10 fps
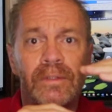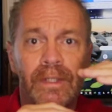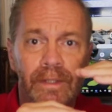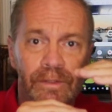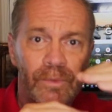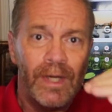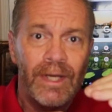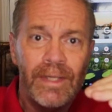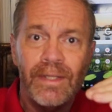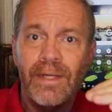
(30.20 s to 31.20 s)
Here's what
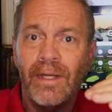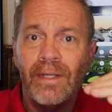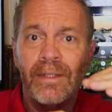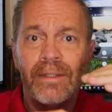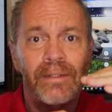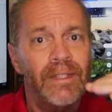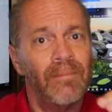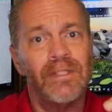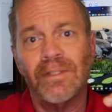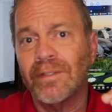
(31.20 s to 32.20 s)
I need done, here's
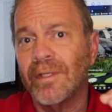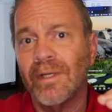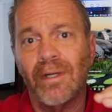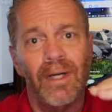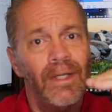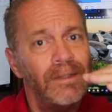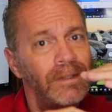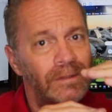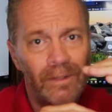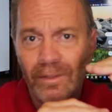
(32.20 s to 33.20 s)
how much it's going to cost,
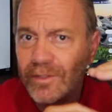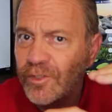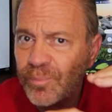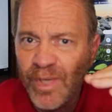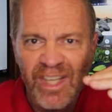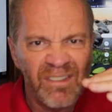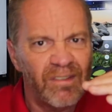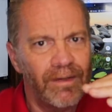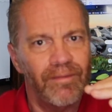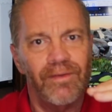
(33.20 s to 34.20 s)
here's all the specs
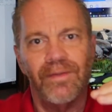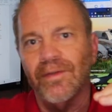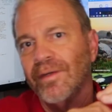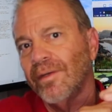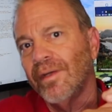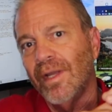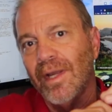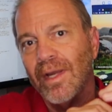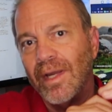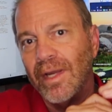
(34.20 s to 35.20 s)
and everything,
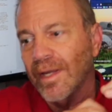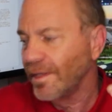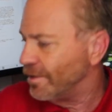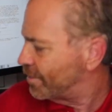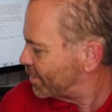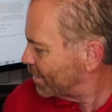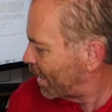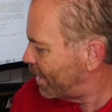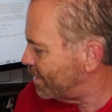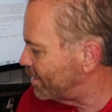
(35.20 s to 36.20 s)
and you
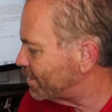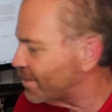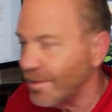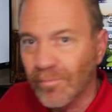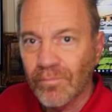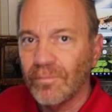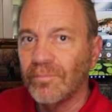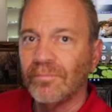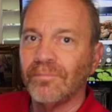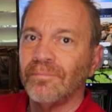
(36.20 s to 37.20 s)
slide in some
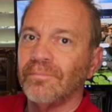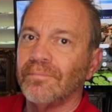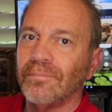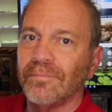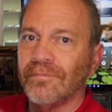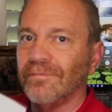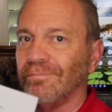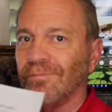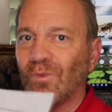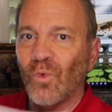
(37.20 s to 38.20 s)

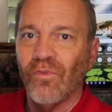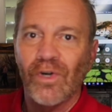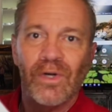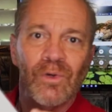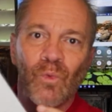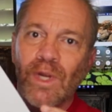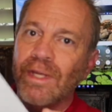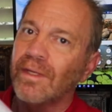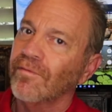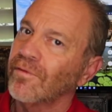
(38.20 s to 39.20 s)
very
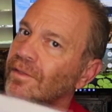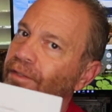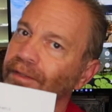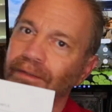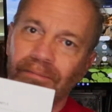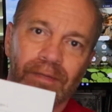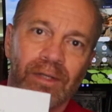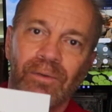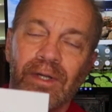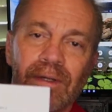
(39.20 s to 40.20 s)
weak version. By
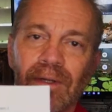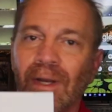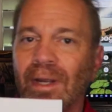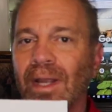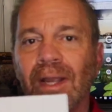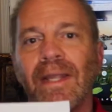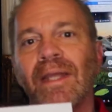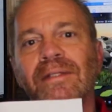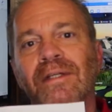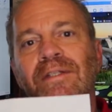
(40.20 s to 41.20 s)
the way, I
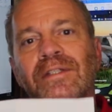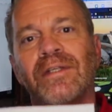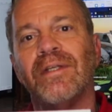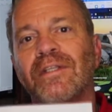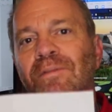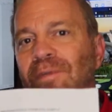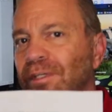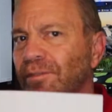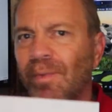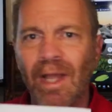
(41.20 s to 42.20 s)
can't tell you, cities,
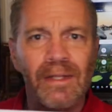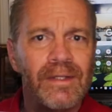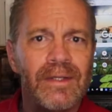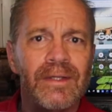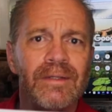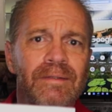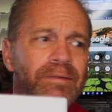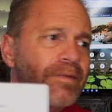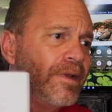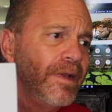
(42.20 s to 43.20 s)

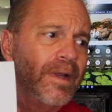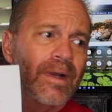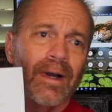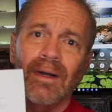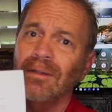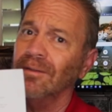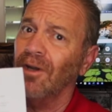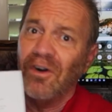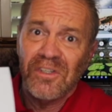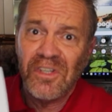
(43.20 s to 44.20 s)
municipalities,
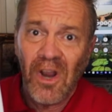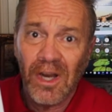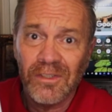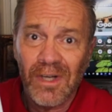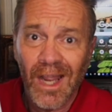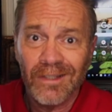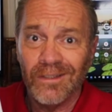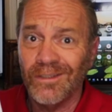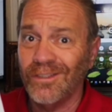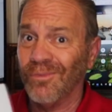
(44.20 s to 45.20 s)
large
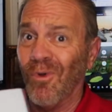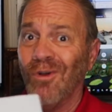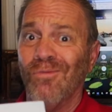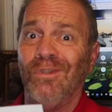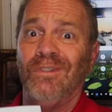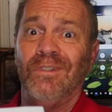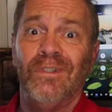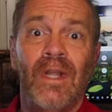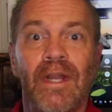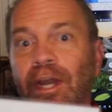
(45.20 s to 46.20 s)
contractors, small
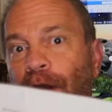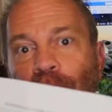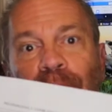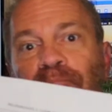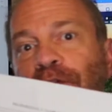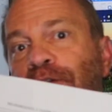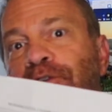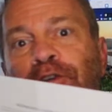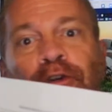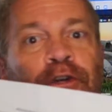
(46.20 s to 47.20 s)
ones, name me
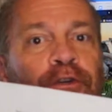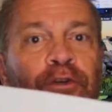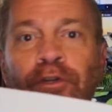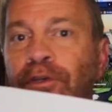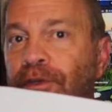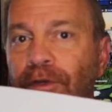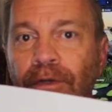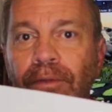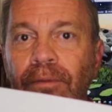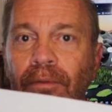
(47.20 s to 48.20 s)
as an additional
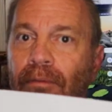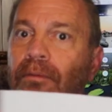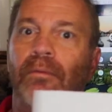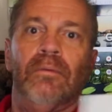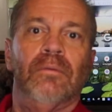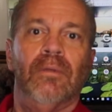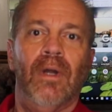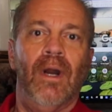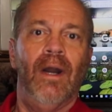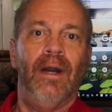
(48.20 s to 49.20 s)
insured.
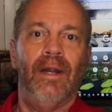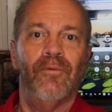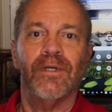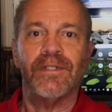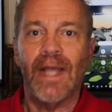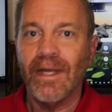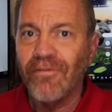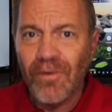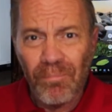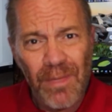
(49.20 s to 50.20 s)
All right, what does that
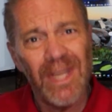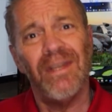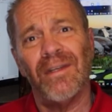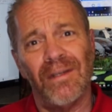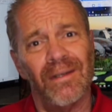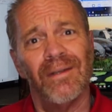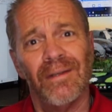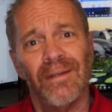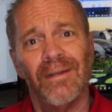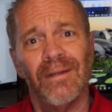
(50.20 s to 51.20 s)
even mean?
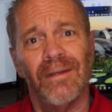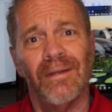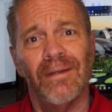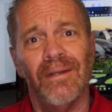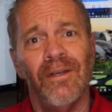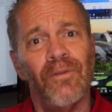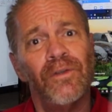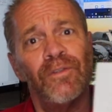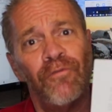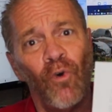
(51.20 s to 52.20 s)
You know,
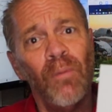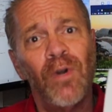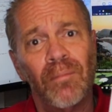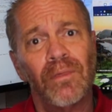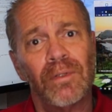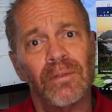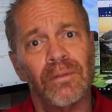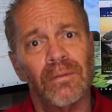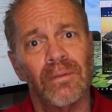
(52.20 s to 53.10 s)
there's form numbers.